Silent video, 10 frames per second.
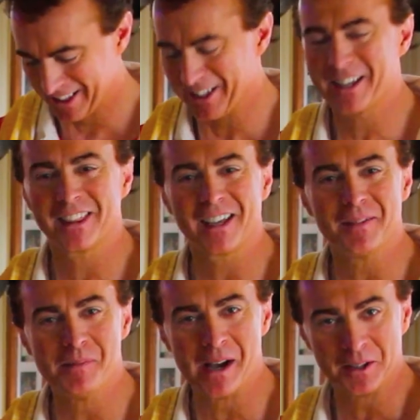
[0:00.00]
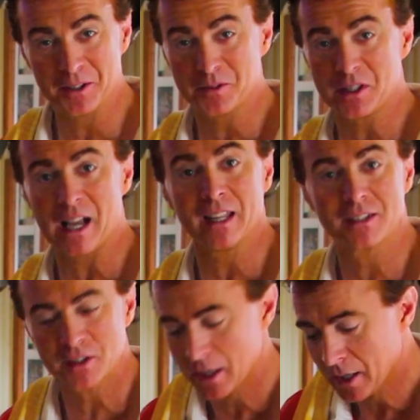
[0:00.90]
Look at that mound of
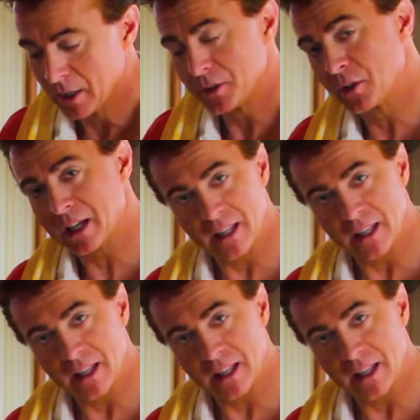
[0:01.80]
shallots. Do you think